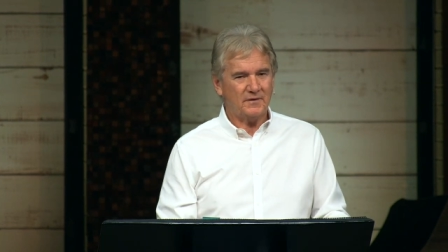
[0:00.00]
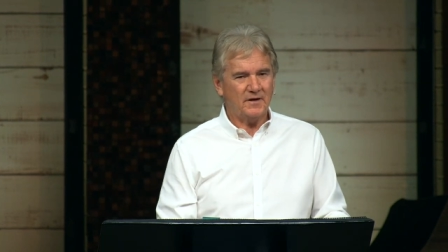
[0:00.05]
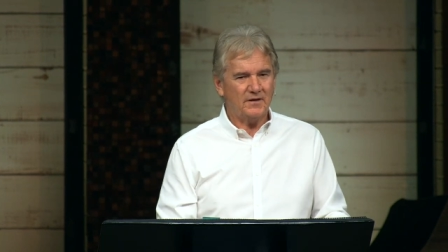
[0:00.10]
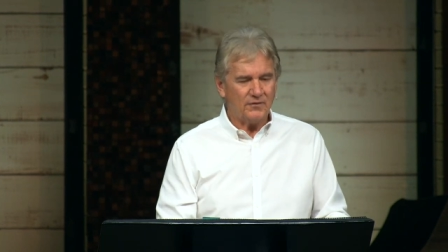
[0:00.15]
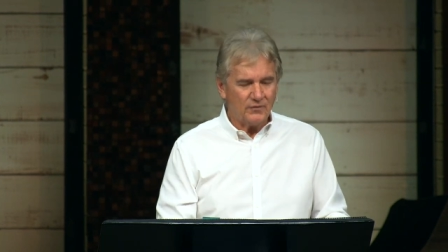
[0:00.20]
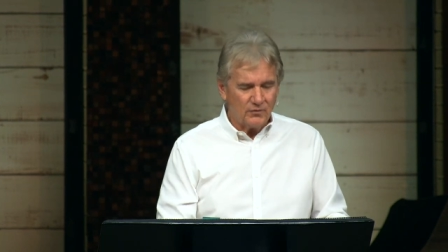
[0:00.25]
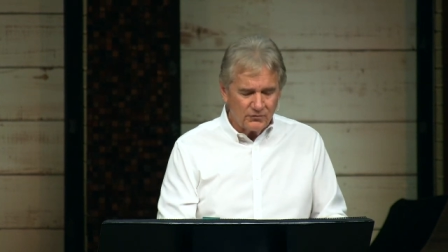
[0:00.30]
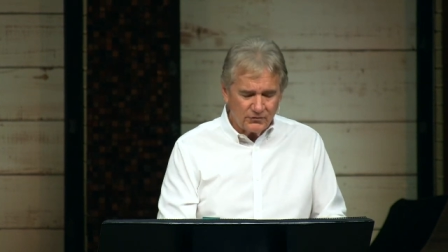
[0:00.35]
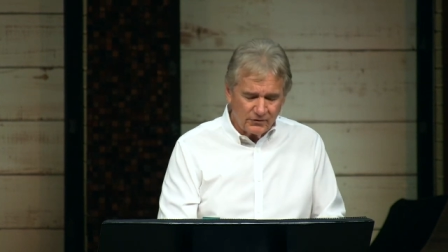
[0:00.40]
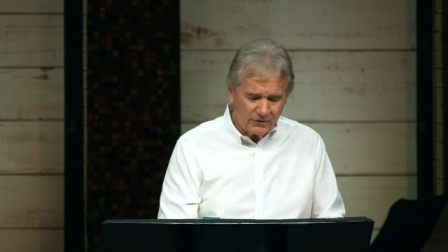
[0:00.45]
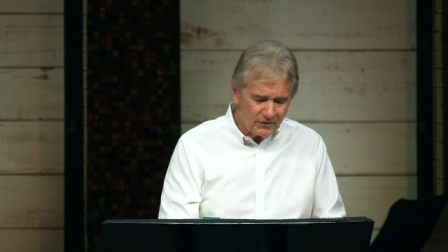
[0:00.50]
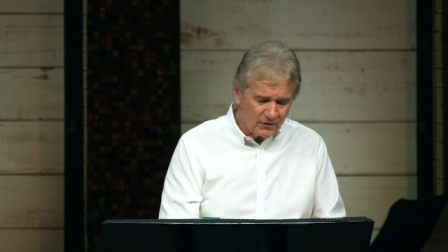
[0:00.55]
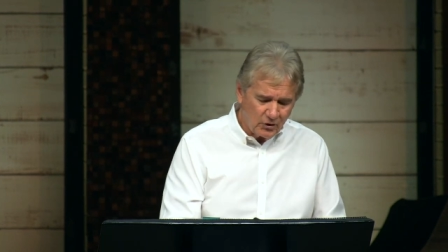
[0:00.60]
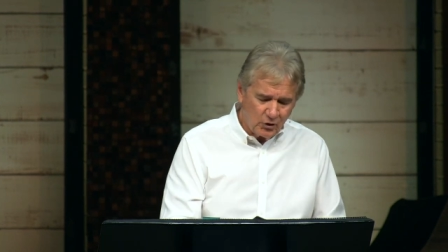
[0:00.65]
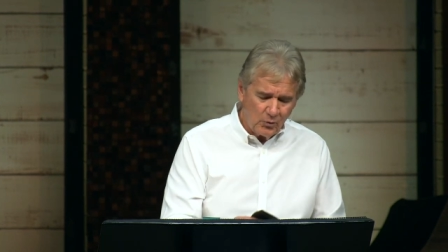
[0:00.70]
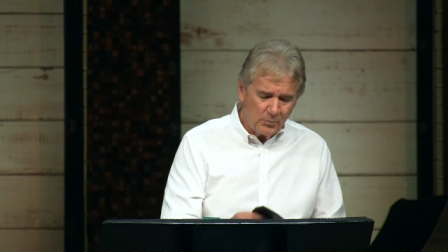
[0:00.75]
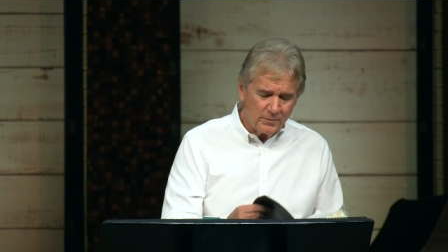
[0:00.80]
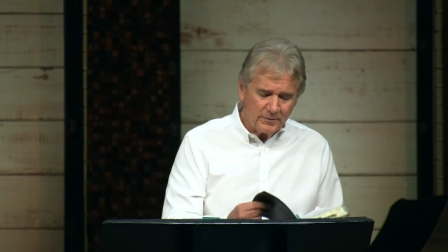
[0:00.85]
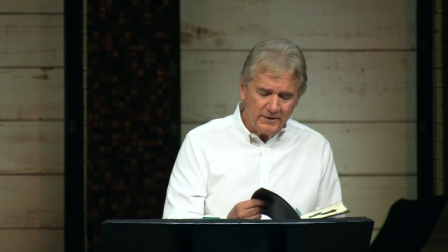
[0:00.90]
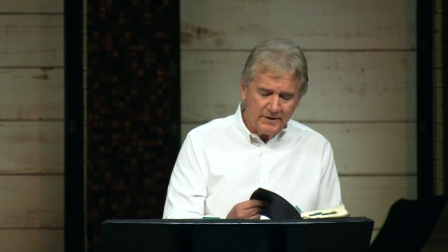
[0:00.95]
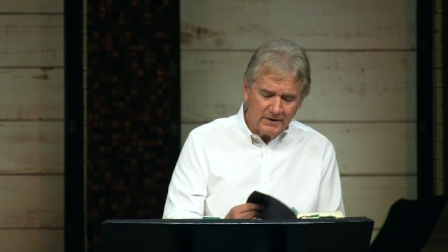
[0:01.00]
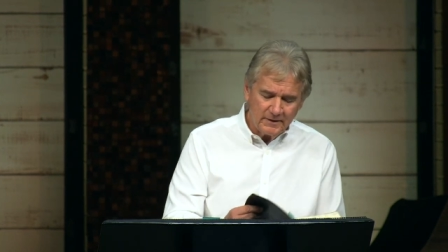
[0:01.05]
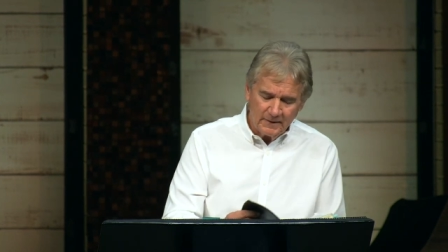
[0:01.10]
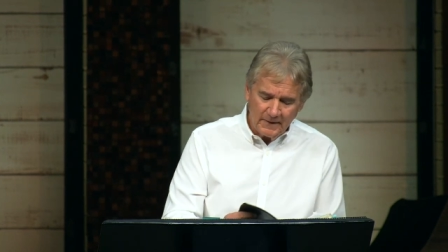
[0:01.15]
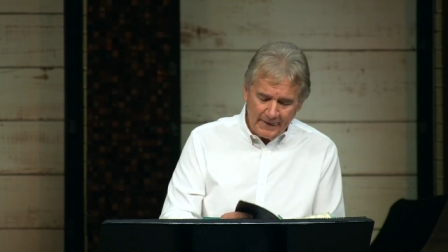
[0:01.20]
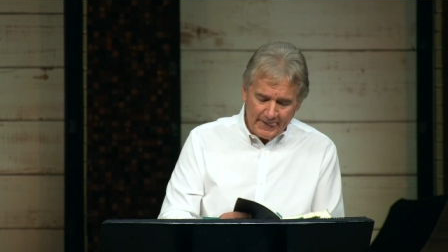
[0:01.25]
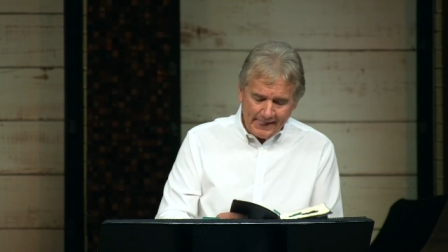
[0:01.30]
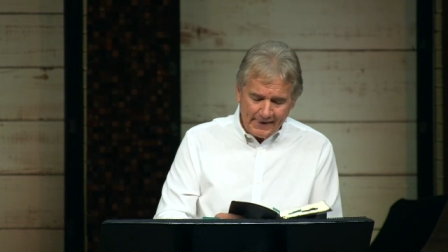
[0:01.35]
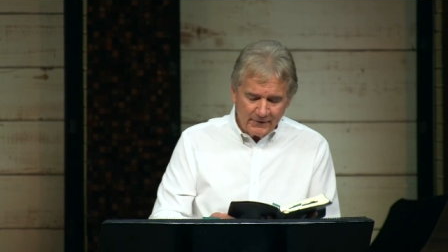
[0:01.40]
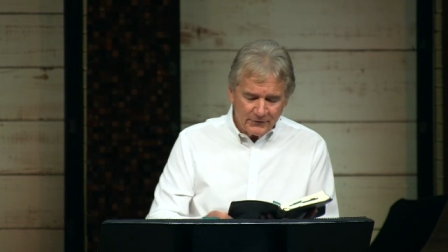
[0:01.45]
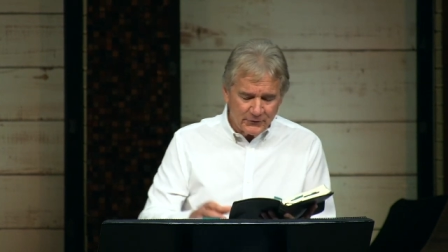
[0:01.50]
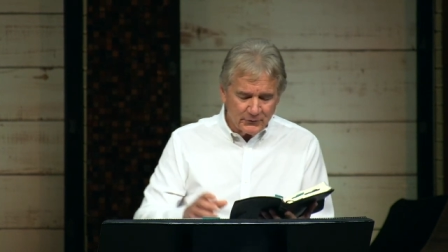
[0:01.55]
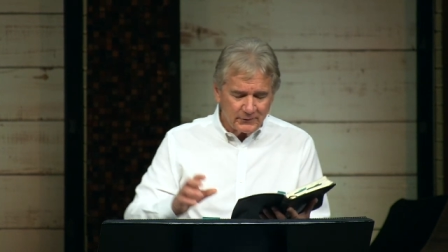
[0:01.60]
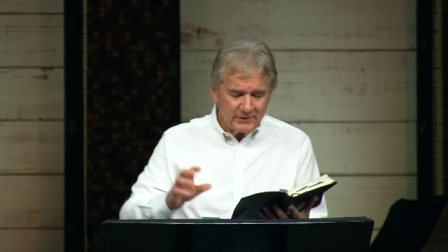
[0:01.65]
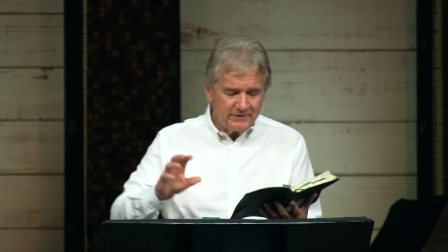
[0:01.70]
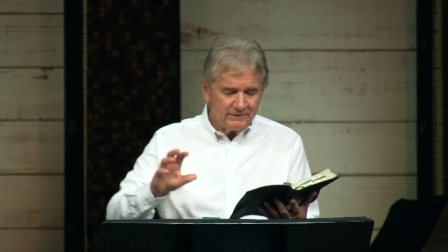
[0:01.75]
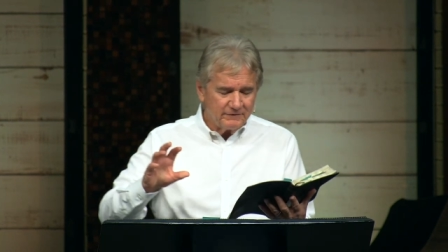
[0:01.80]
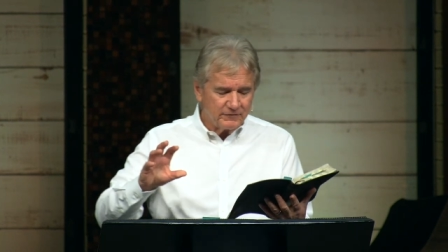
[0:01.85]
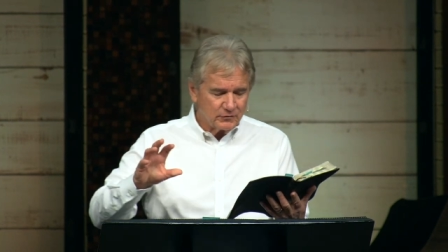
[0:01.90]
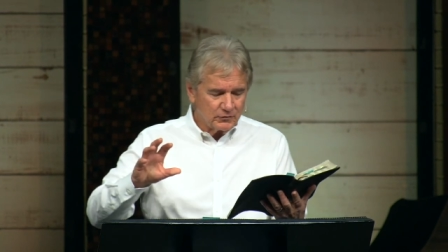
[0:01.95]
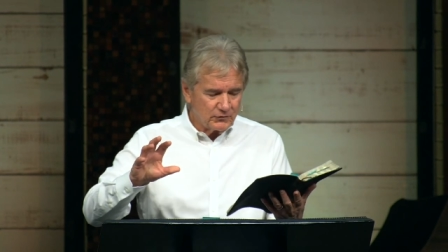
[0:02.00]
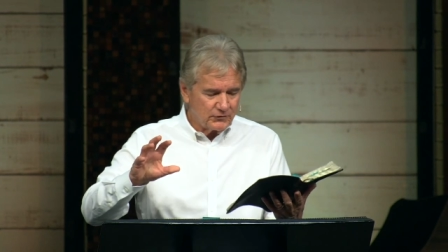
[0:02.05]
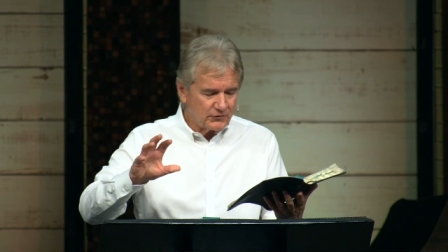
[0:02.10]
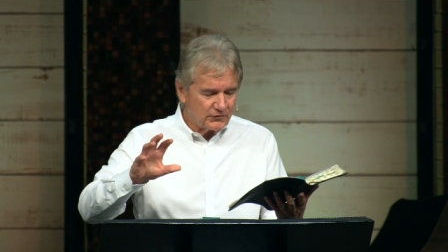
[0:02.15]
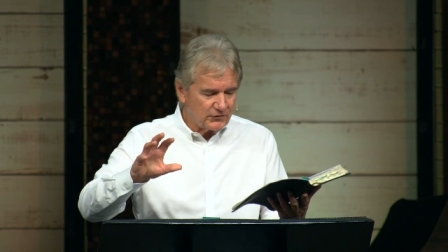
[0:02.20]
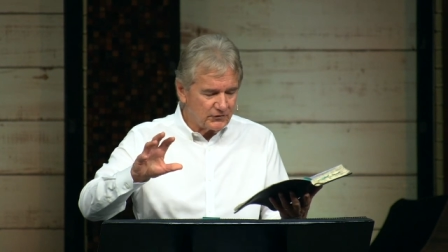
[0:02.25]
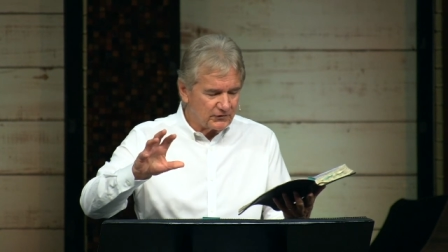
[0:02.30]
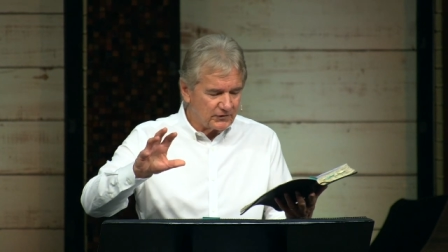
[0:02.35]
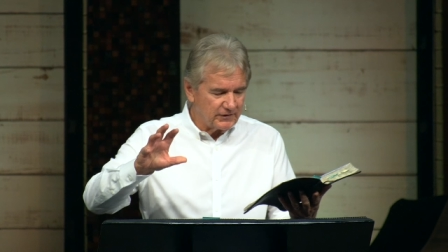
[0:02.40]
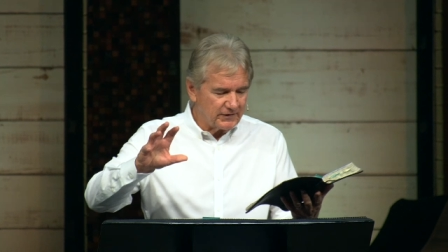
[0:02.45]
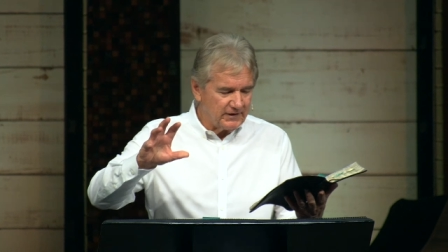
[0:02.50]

And those are the opening three verses.